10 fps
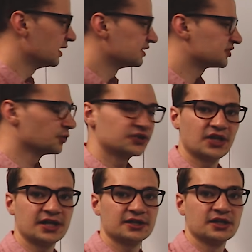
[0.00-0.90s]
So we
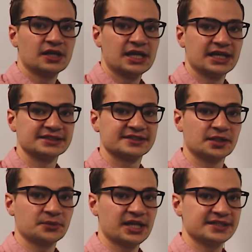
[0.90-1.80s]
take, in
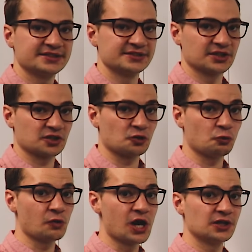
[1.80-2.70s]
some cases, a
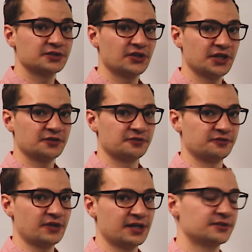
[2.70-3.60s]
qualitative
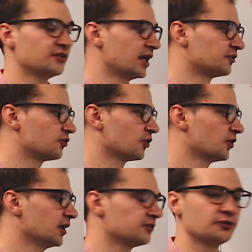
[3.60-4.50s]
event and turn
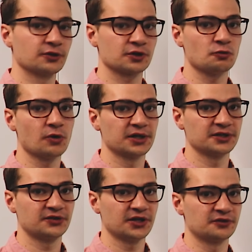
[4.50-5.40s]
it into a
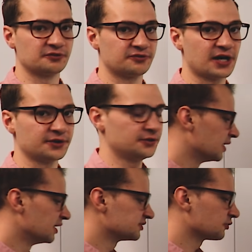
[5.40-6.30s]
quantitative value.
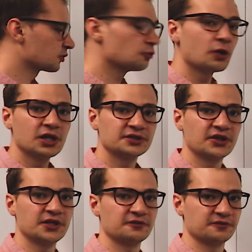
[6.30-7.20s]
So a
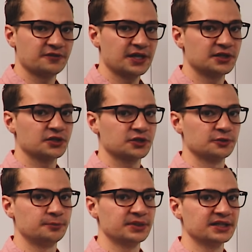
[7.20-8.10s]
qualitative event
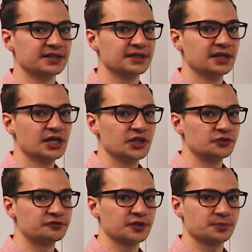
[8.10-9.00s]
could be
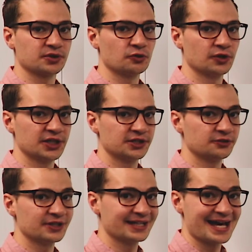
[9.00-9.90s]
you flip a coin and
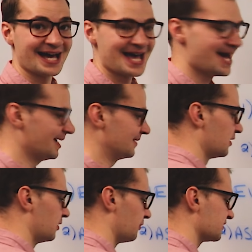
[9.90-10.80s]
you get a
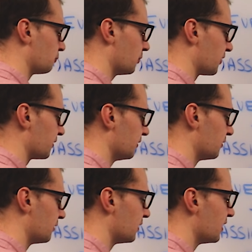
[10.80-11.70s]
heads. Well, that's a
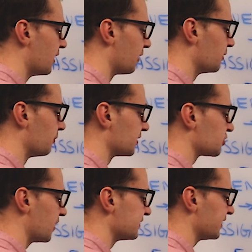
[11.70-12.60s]
word, and we want to
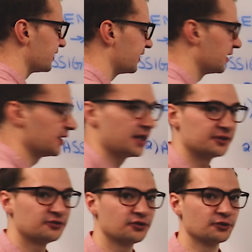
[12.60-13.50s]
translate it
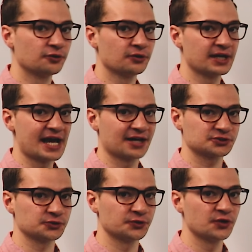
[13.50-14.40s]
into an
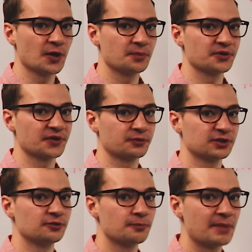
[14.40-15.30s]
actual number that we
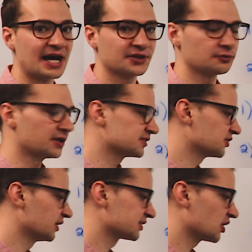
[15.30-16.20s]
can do math with.
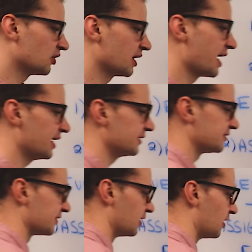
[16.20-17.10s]
So let's call a
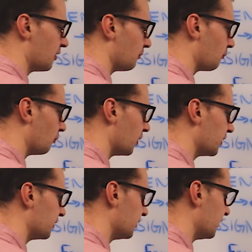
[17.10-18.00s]
heads
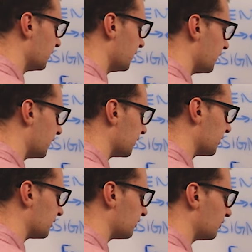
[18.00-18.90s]
1 and
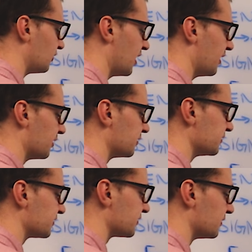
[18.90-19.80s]
a
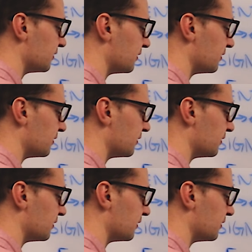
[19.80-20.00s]
tails